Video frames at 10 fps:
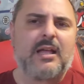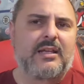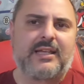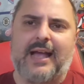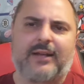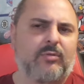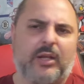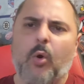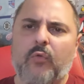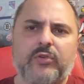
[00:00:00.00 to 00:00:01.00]
He had
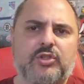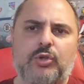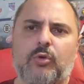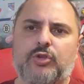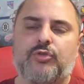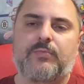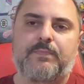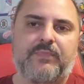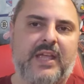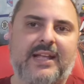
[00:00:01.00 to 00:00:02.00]
like over 200
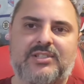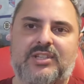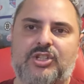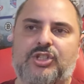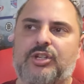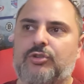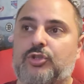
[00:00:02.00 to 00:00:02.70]
hits this year,